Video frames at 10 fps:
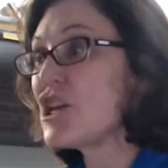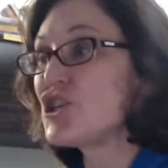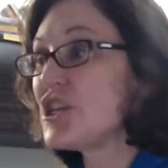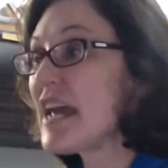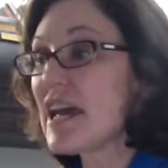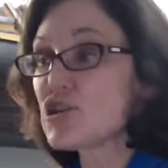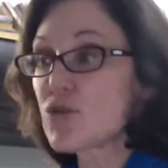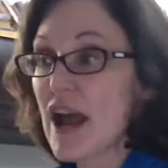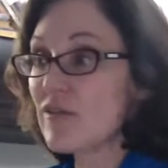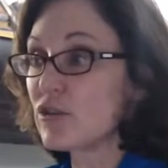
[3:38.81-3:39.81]
She had
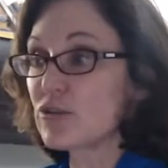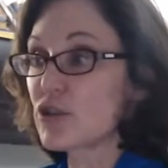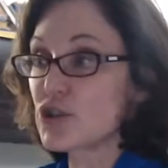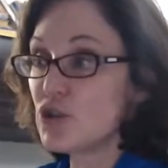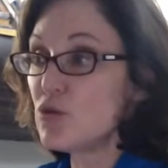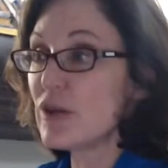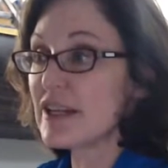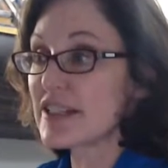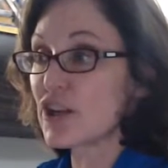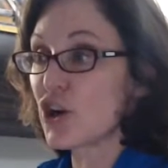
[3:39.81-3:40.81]
traveled for 2
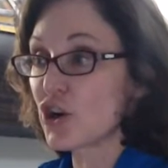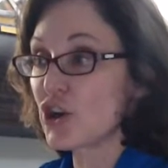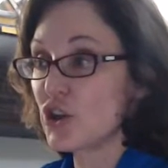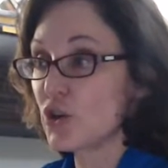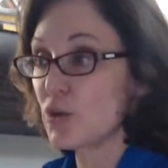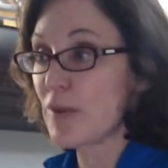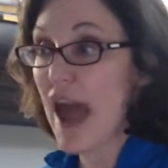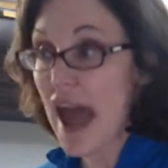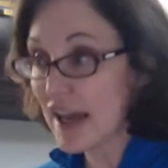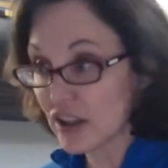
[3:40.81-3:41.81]
weeks in her canoe,
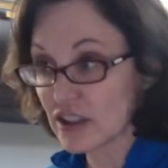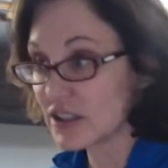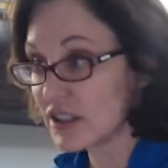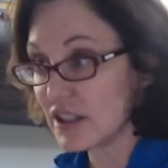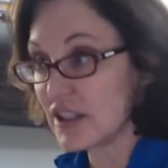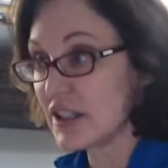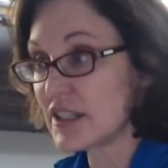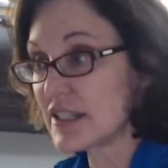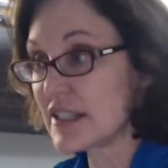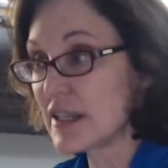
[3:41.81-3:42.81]
paddled
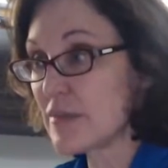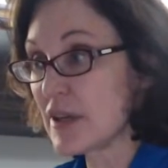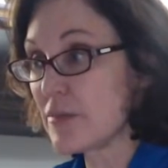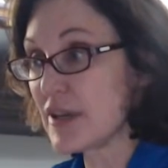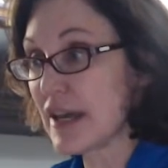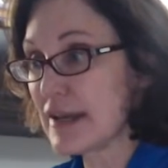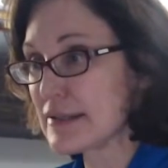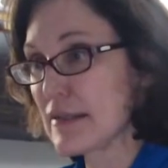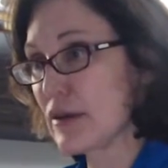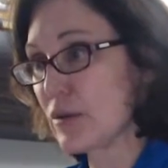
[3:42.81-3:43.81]
to see me
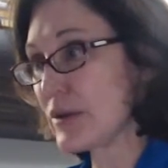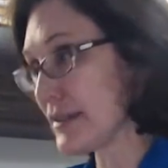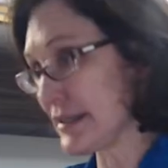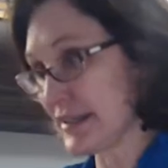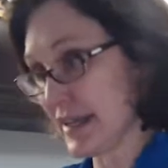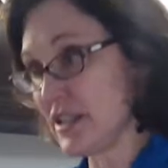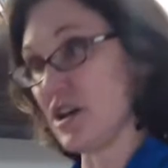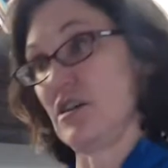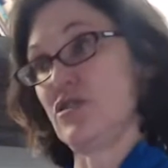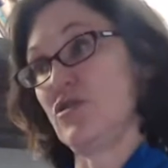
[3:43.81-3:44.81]
because there was a skin
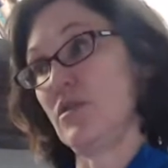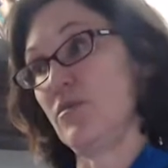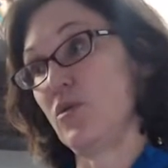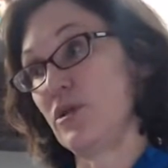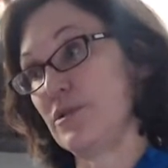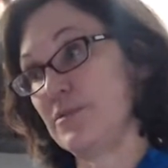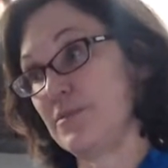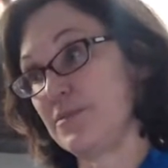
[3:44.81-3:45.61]
doctor on board.